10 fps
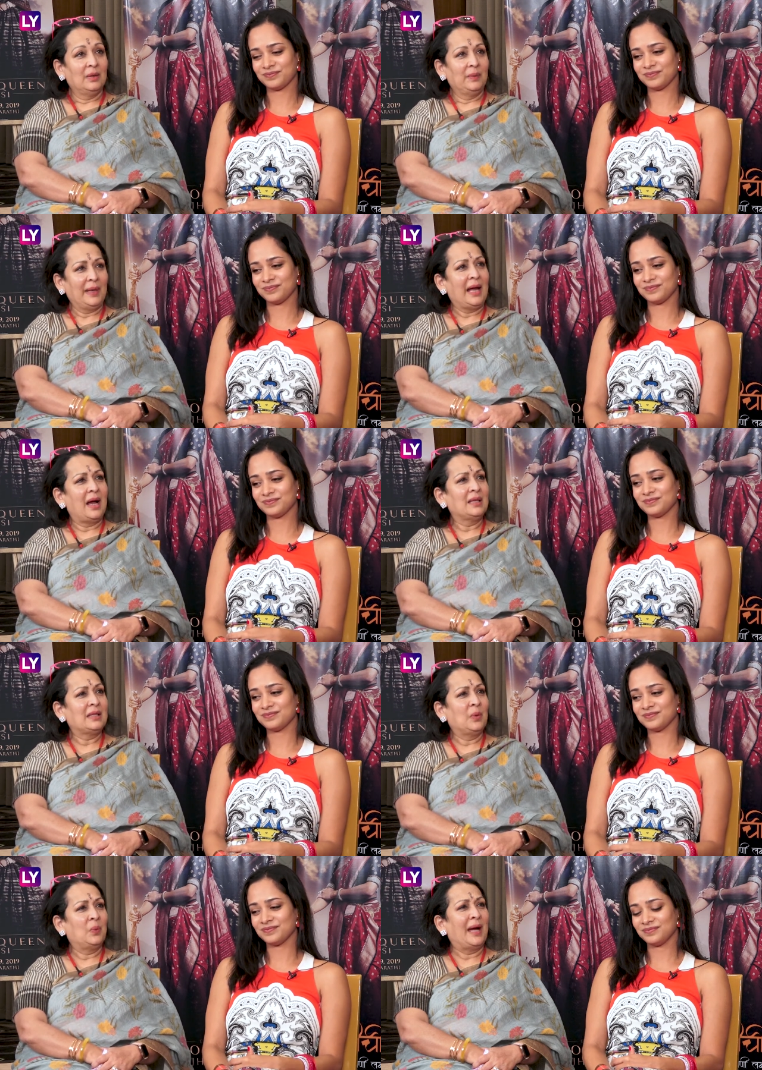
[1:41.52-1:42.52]
Speaker 1: When I
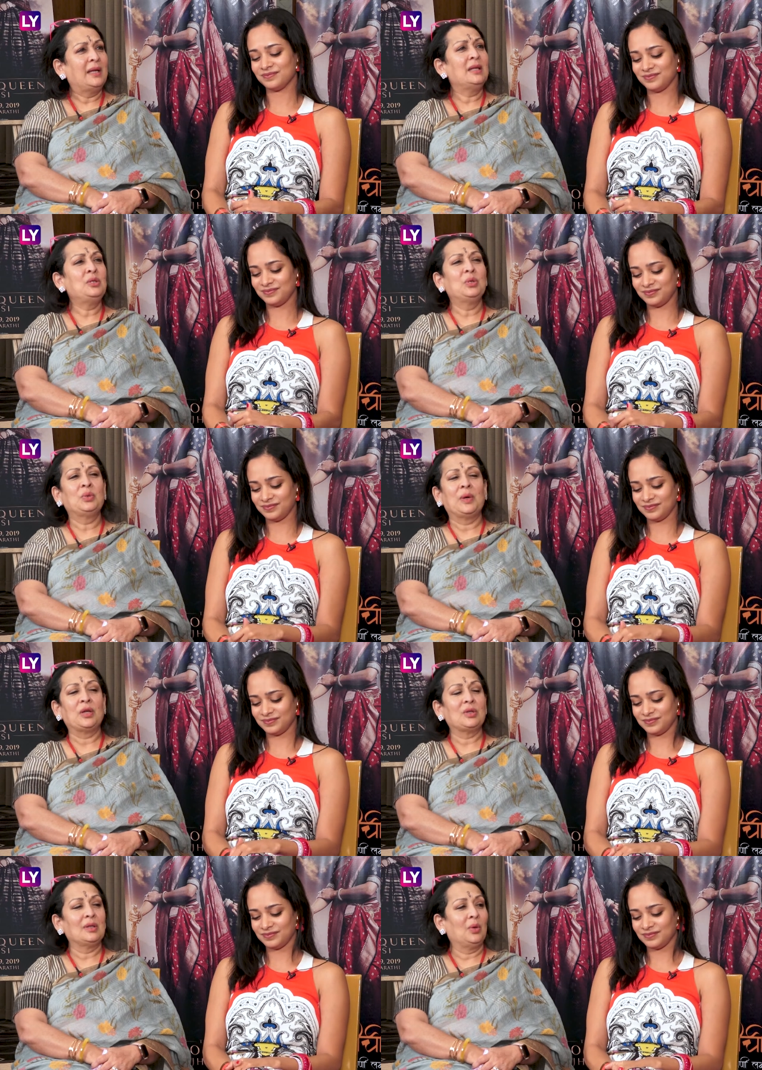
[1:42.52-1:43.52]
asked her, why didn't you
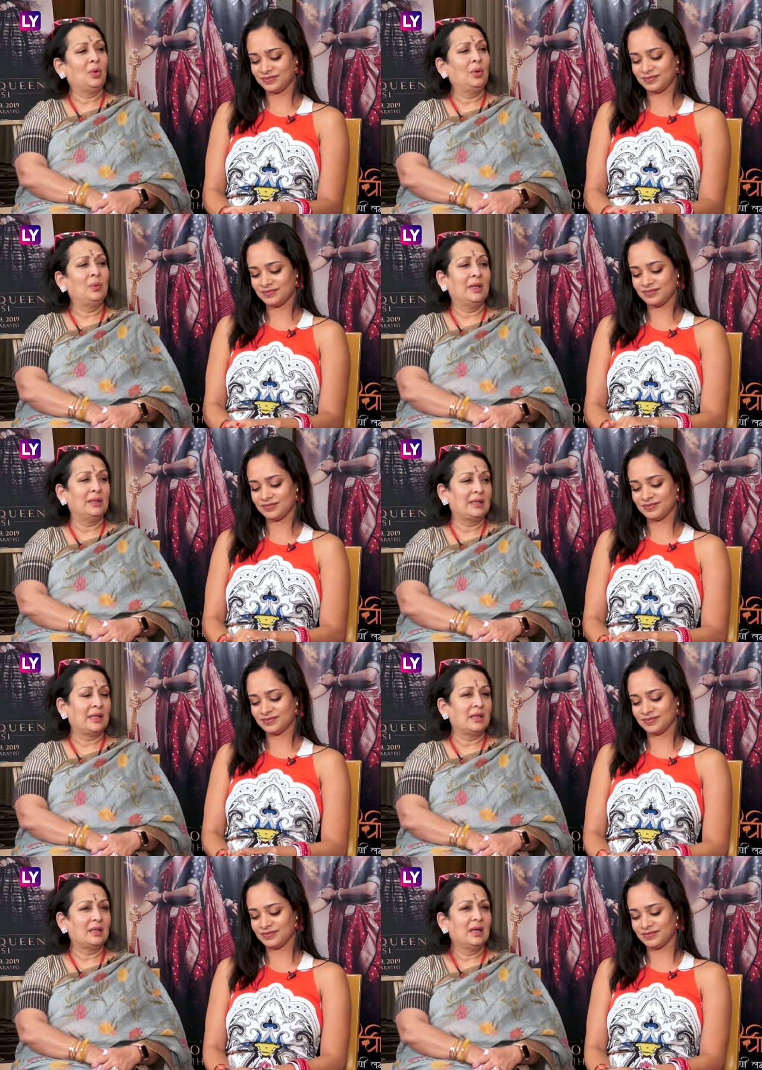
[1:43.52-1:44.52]
question, the whole world
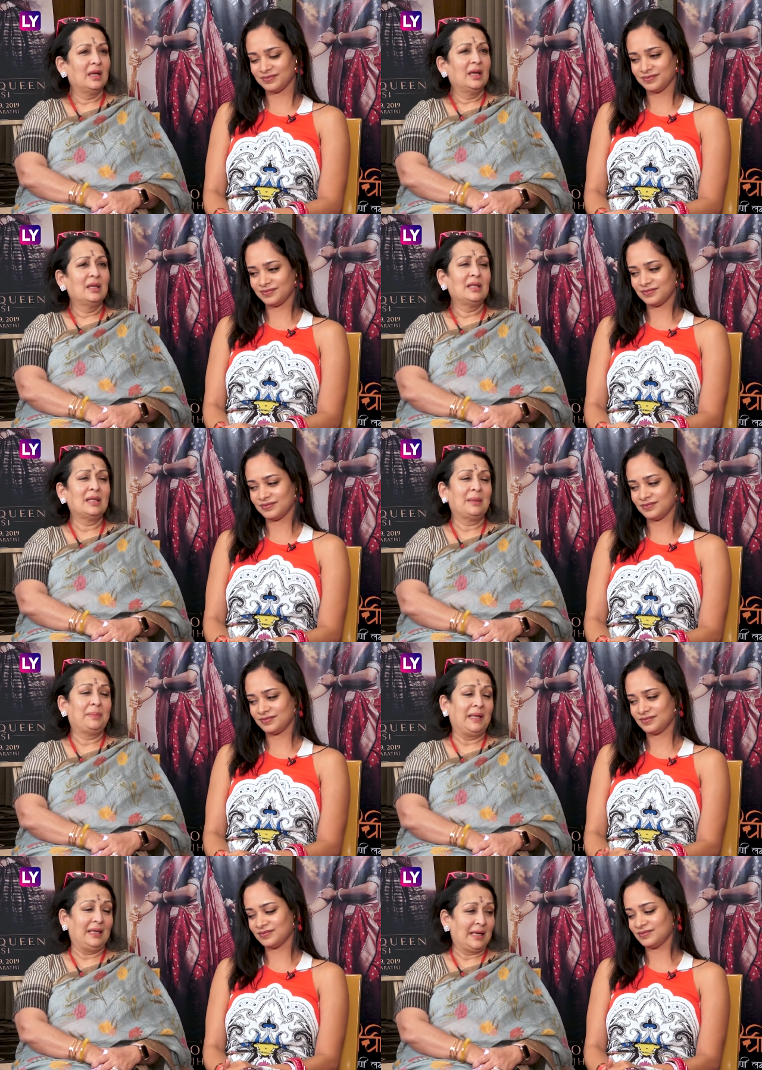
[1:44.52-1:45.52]
says, she
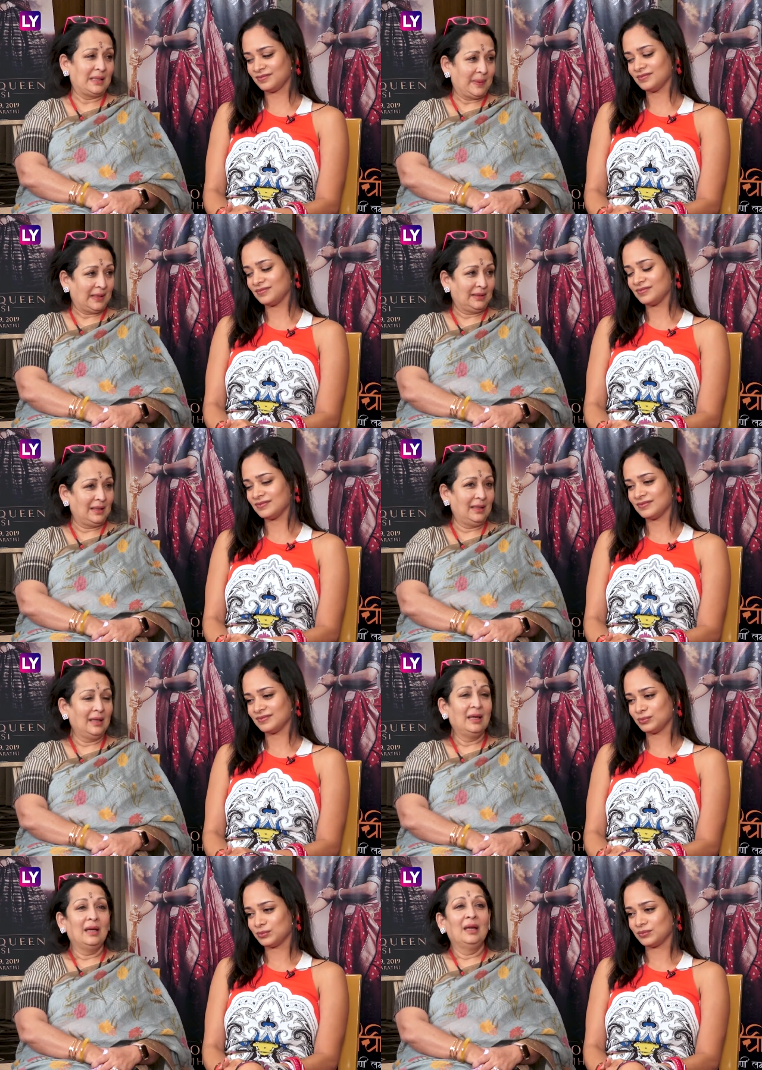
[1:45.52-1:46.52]
said, Bhaiya
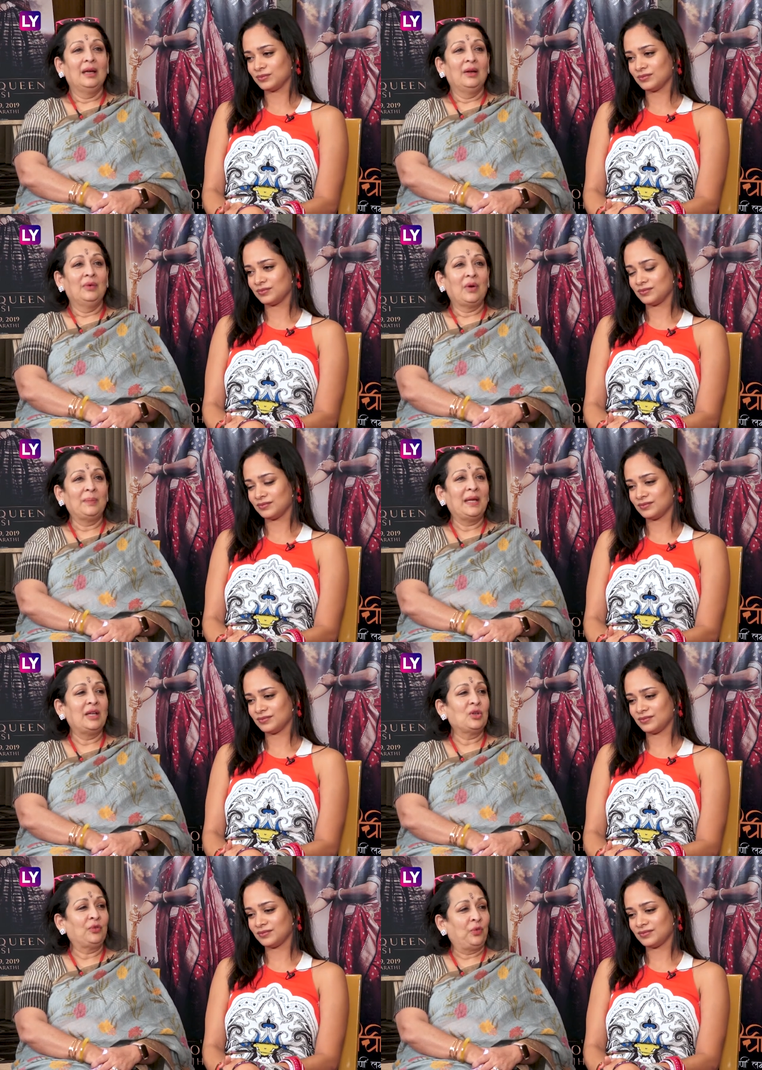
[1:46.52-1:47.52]
Swati, from the
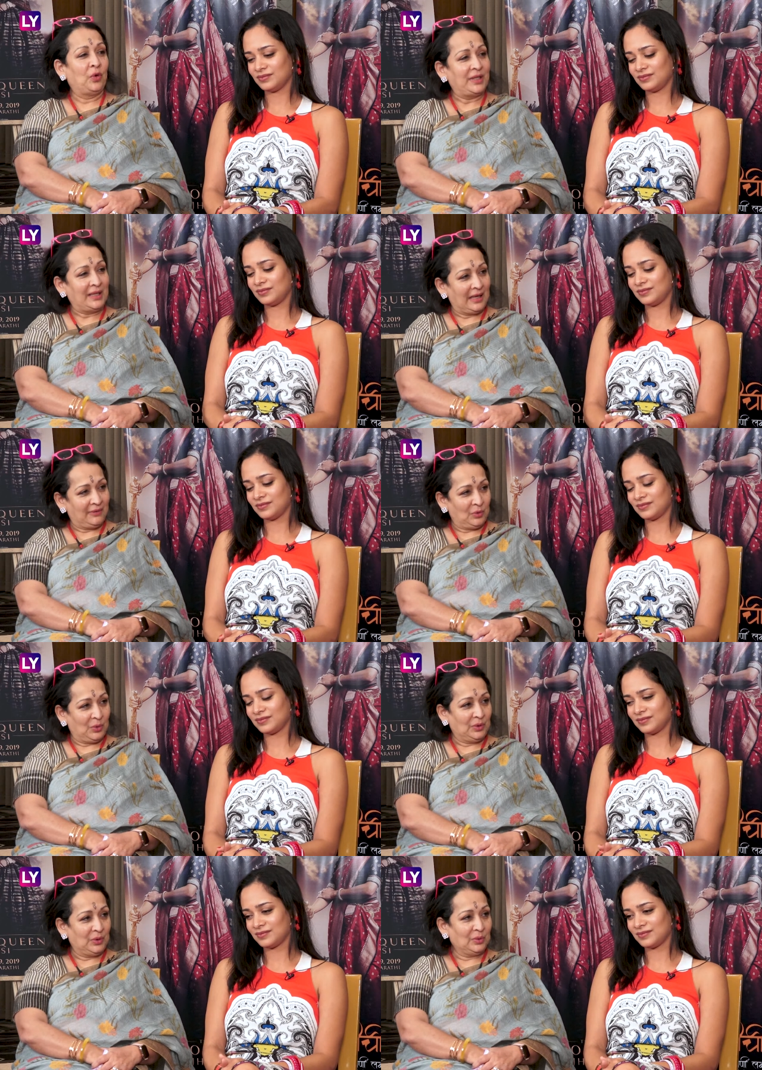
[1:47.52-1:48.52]
age of 14 I've
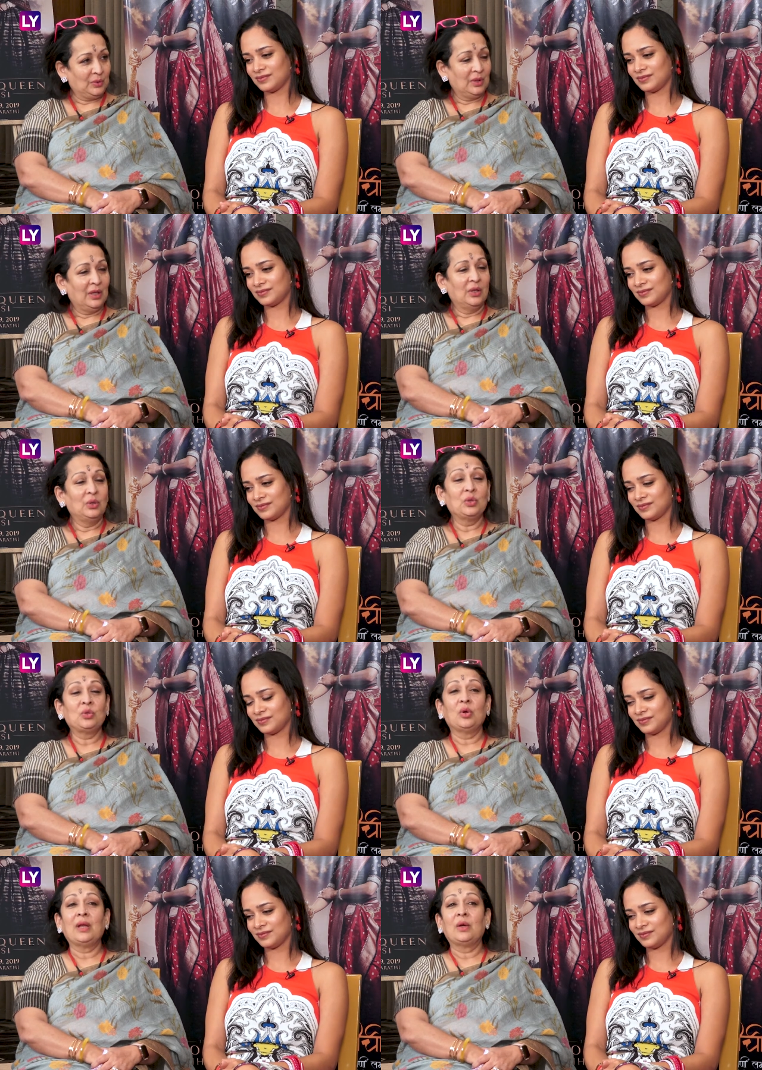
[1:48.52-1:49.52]
known you. You
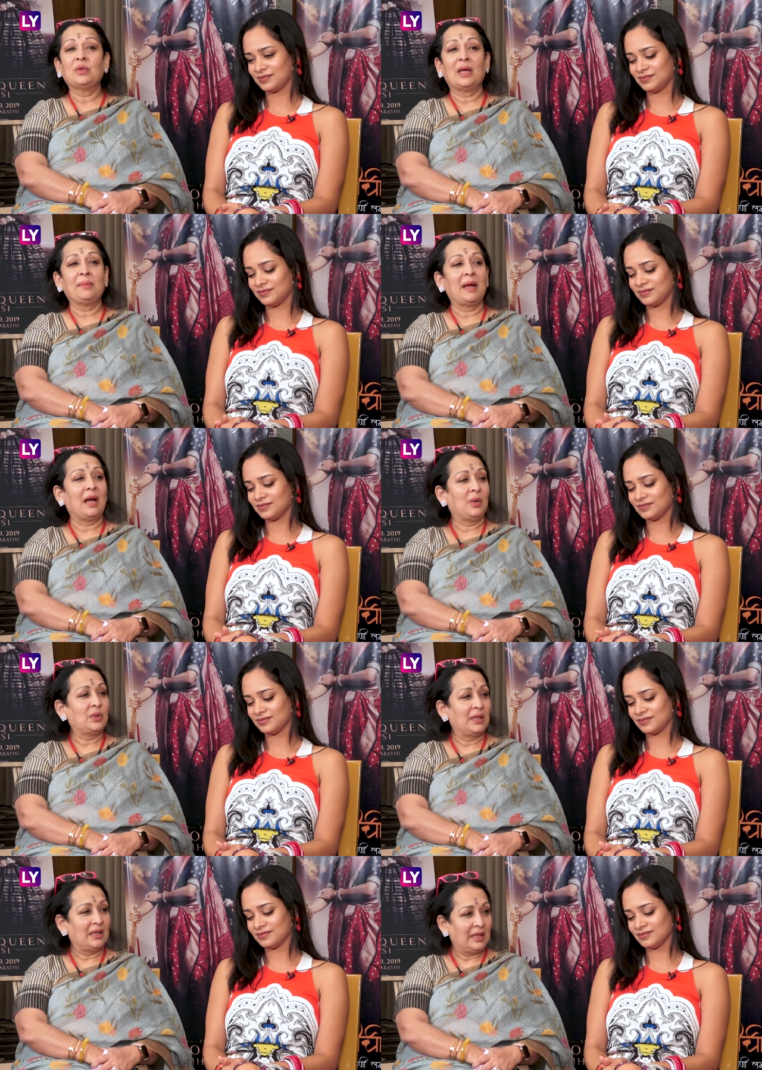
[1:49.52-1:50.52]
stood outside my
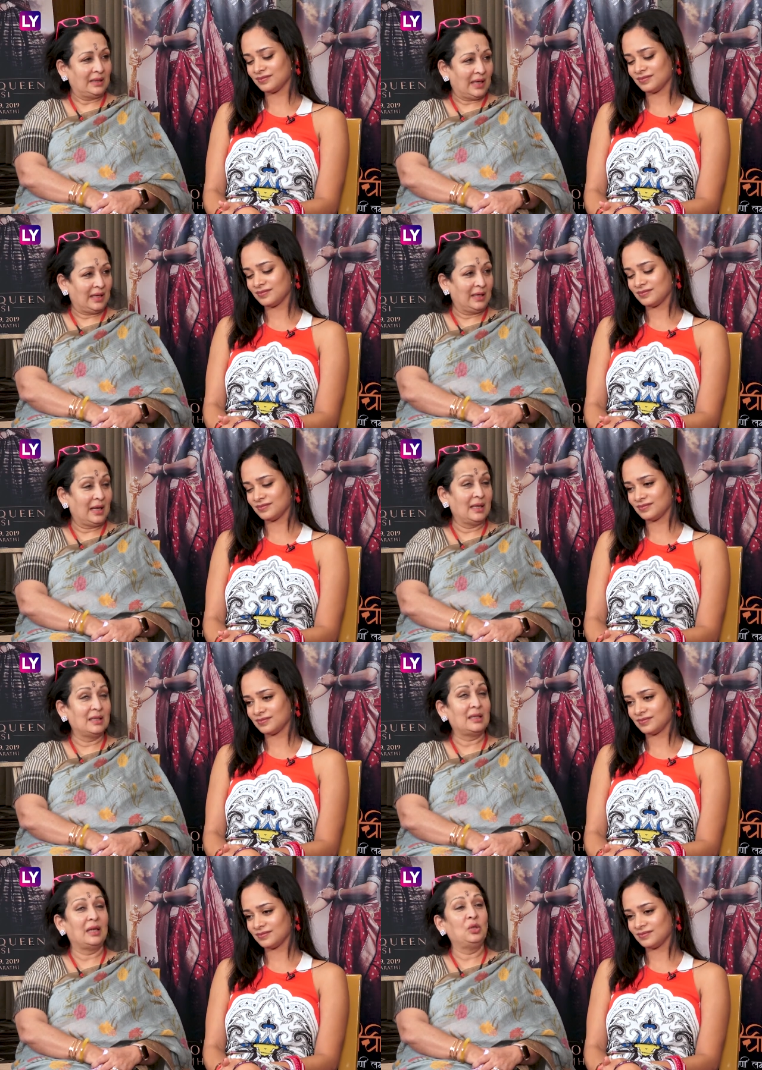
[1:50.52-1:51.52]
house and did a dharna
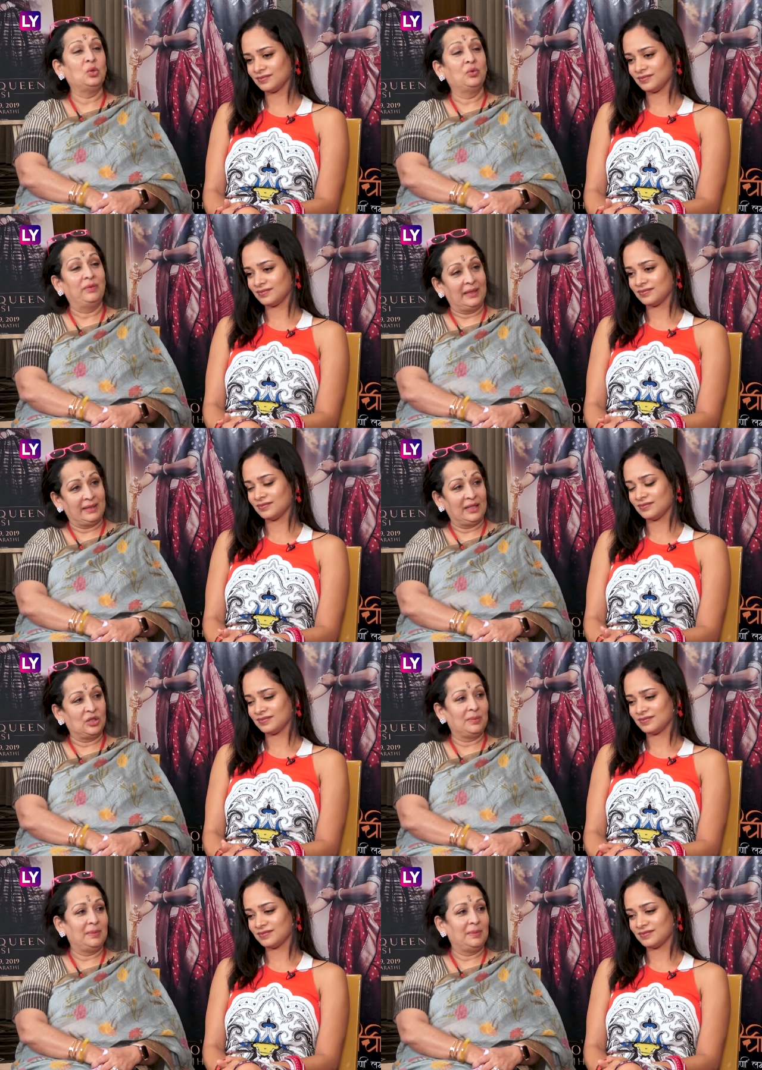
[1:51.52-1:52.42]
and said, you will teach